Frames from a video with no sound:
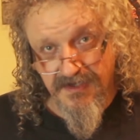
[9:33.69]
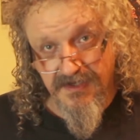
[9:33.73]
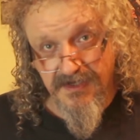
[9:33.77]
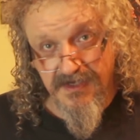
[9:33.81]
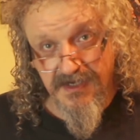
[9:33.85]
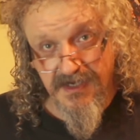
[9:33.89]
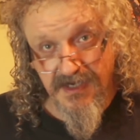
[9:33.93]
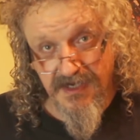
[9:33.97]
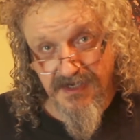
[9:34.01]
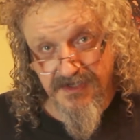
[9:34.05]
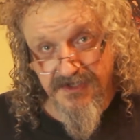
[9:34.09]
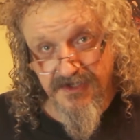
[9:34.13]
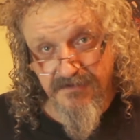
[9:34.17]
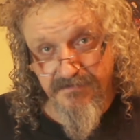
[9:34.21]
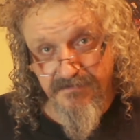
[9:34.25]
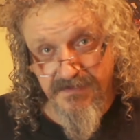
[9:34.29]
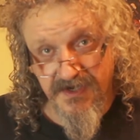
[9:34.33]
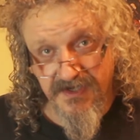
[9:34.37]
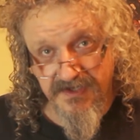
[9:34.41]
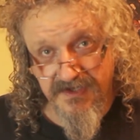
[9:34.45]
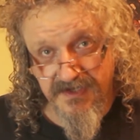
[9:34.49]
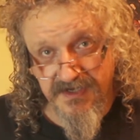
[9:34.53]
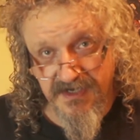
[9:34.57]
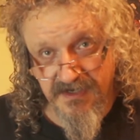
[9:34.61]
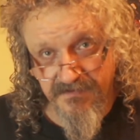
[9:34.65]
Yeah,
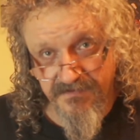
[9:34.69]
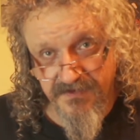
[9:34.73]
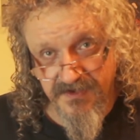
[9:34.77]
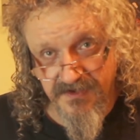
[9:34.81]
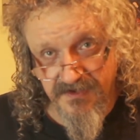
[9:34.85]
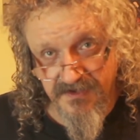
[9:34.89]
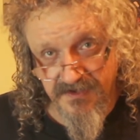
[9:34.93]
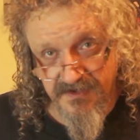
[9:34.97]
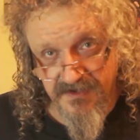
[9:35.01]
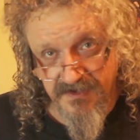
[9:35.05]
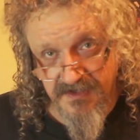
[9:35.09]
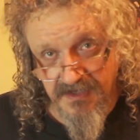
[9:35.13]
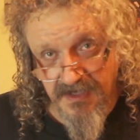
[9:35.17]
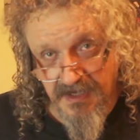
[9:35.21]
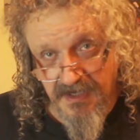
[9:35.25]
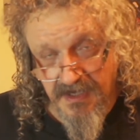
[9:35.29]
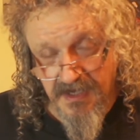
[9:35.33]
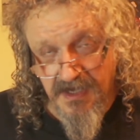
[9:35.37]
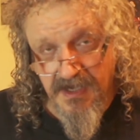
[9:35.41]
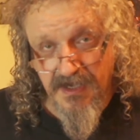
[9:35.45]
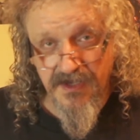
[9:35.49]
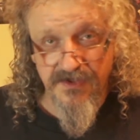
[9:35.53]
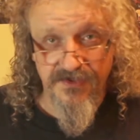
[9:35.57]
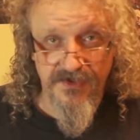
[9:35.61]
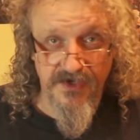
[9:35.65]
smash captains.
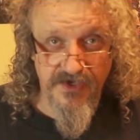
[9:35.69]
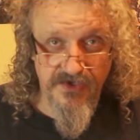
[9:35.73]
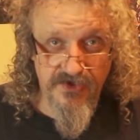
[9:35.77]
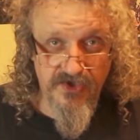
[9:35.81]
They